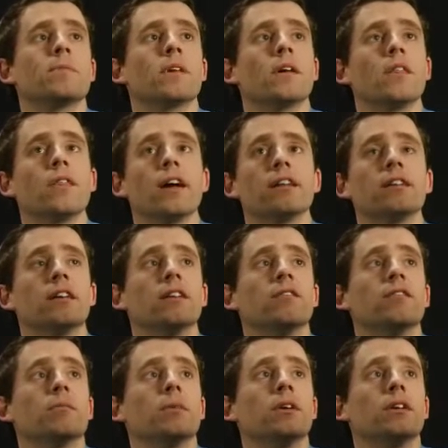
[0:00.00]
That
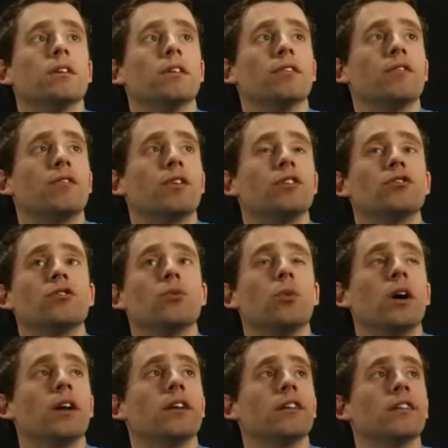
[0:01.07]
gives me the first
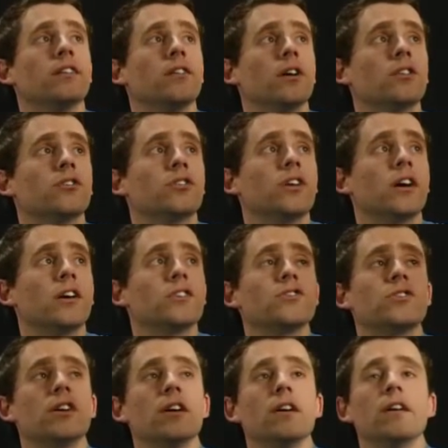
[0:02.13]
one is not touched.